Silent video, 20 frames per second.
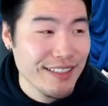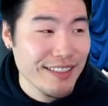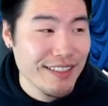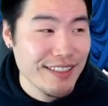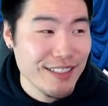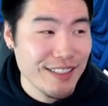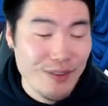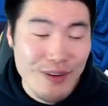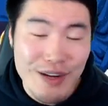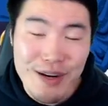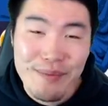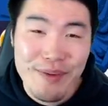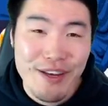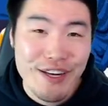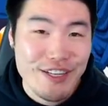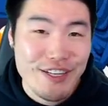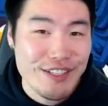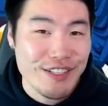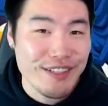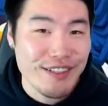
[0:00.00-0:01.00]
you want to
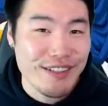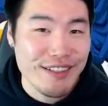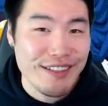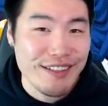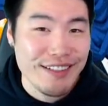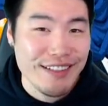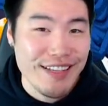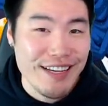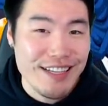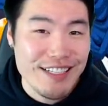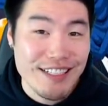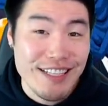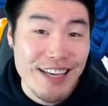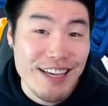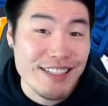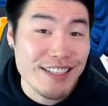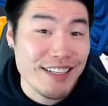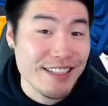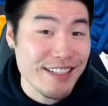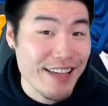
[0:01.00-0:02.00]
make sure that she
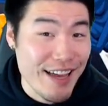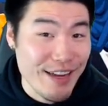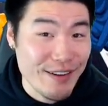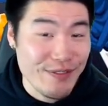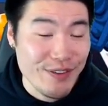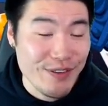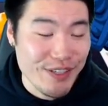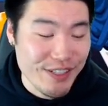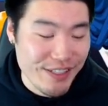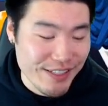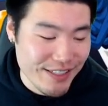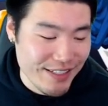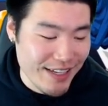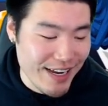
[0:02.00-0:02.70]
takes an attack first,